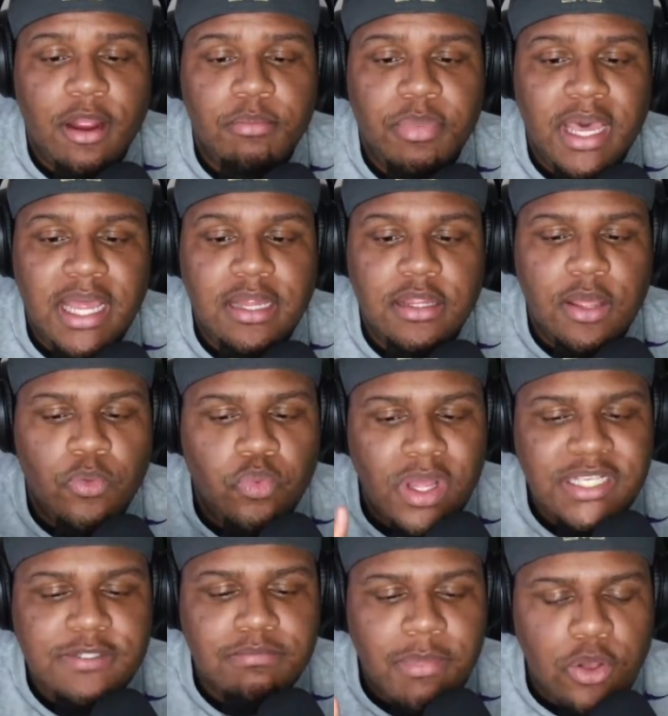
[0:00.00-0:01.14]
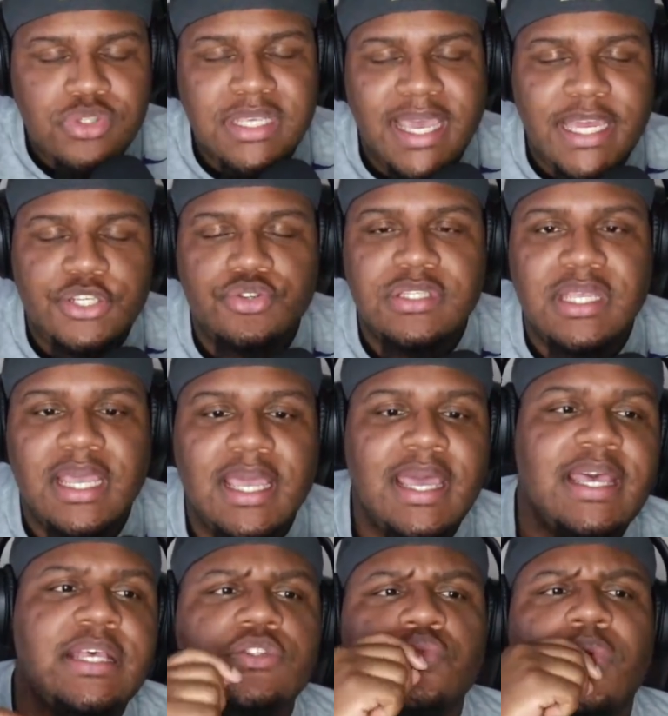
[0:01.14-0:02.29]
But th what's most interesting
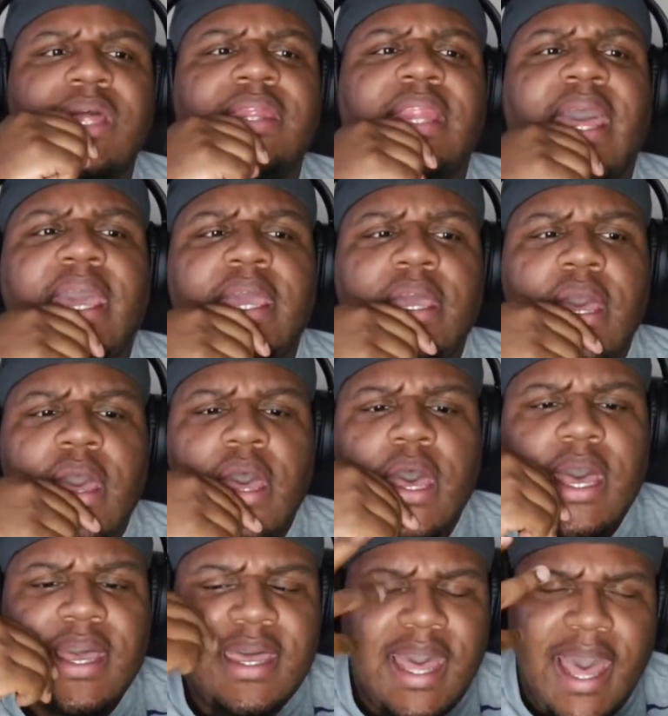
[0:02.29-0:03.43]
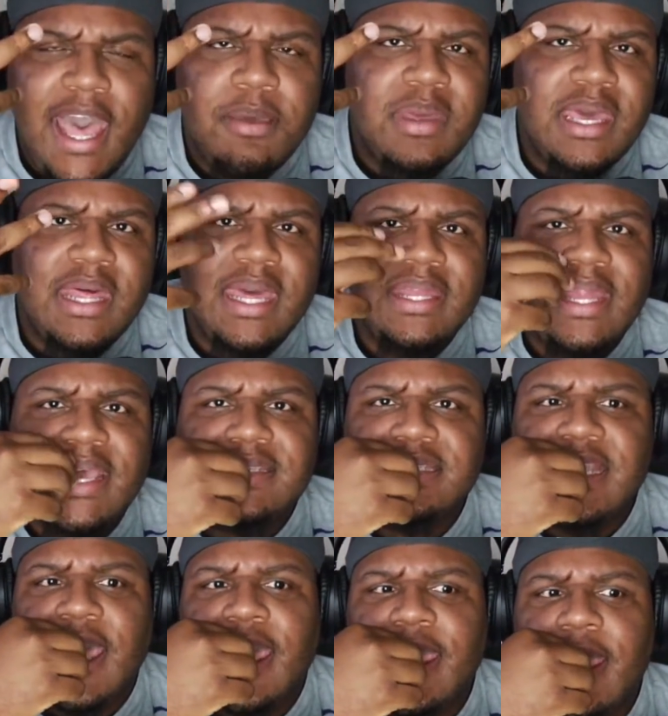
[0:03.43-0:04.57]
is when they comment and they
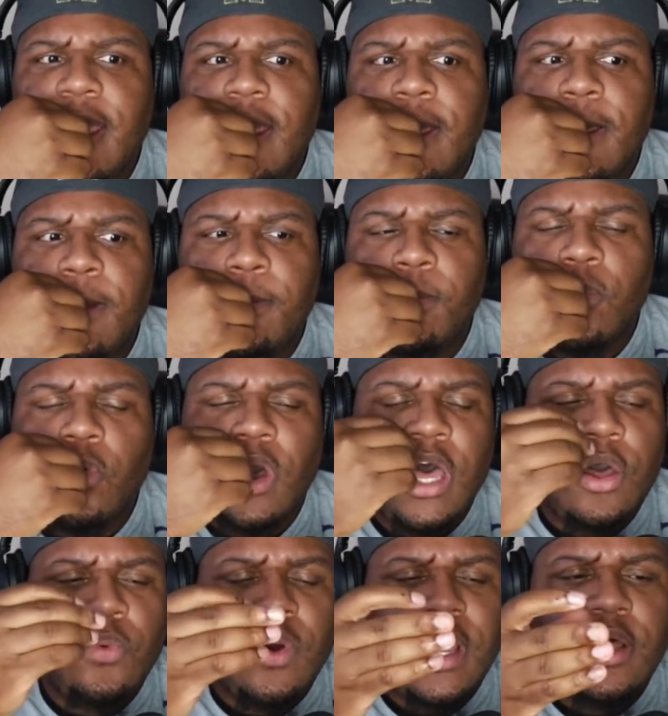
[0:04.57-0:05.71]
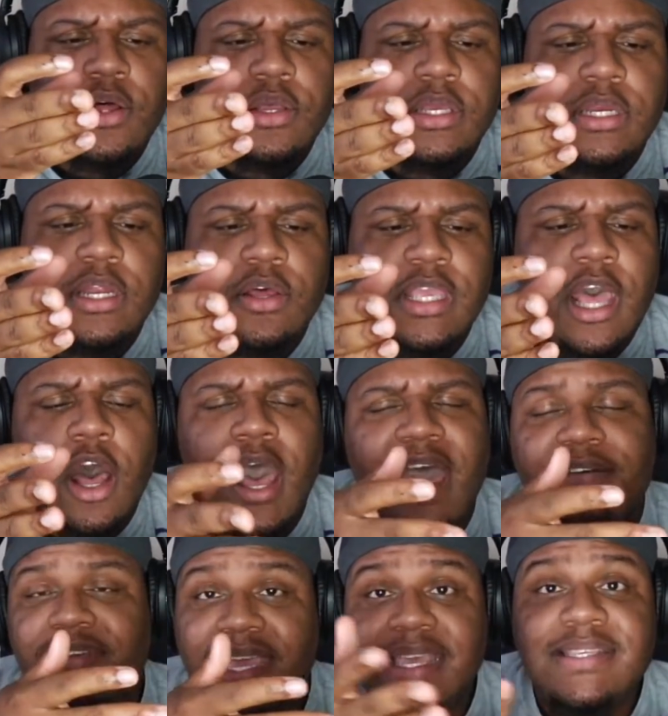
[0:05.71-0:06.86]
say, um, well, well, you know, y'all have
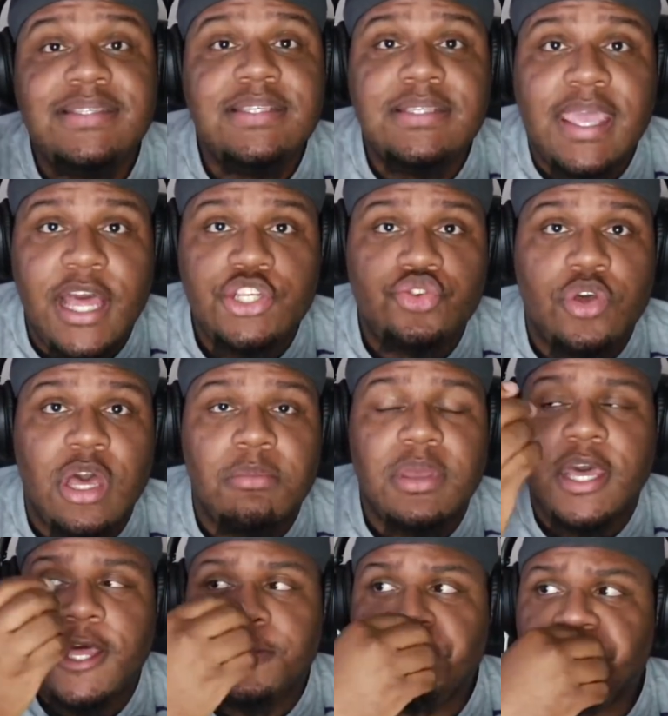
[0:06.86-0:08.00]
an easy schedule coming up,